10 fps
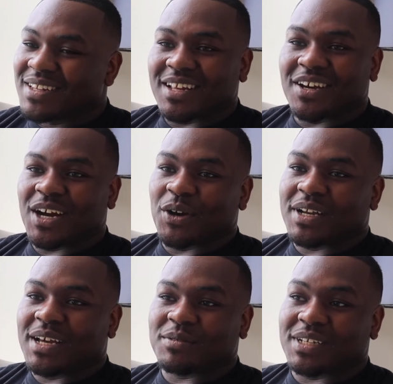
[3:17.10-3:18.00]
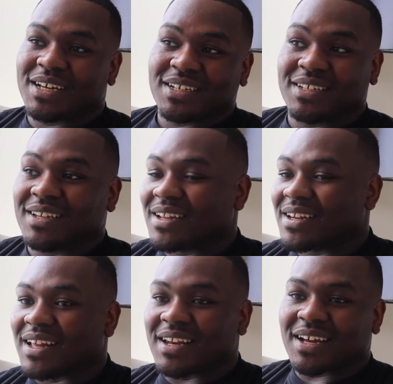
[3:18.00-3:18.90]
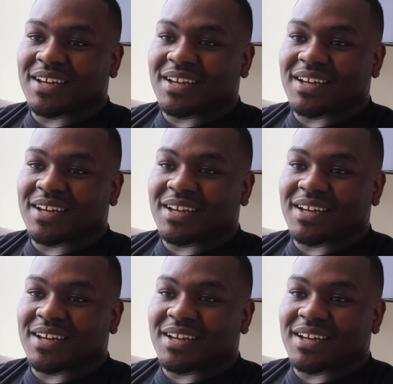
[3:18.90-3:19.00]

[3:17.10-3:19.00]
Then I got to adapt to that, and then that,